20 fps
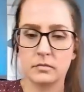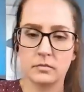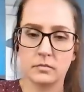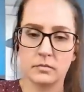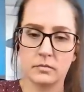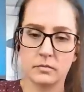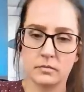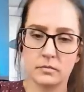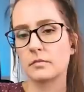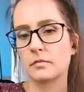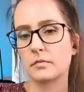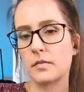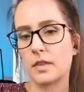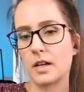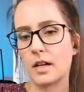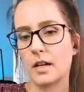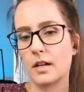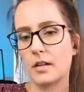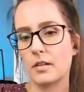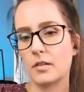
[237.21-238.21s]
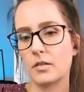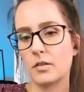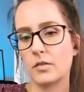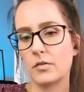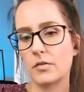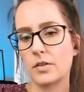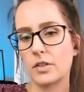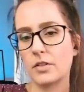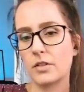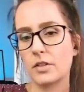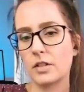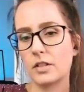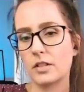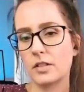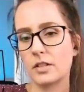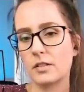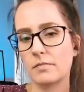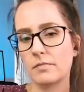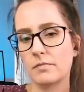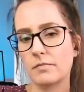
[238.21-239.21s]
I don't know if I trust
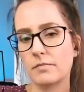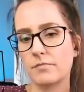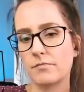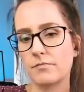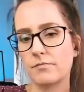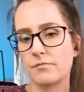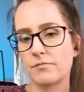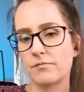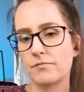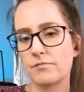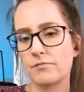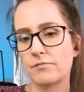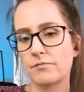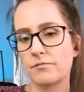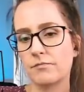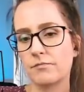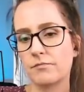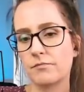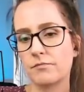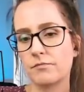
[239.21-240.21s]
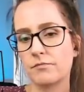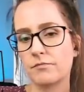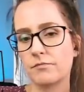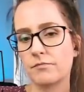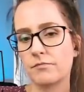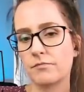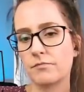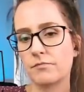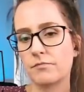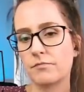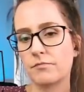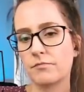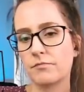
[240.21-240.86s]
him. Share them